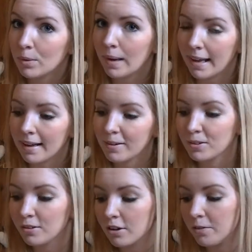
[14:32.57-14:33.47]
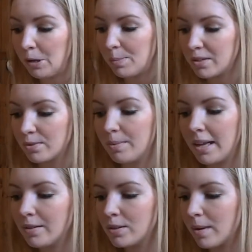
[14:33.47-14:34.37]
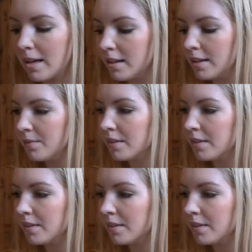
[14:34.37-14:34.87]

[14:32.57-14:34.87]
to Warehouse and got a few bits from there as well.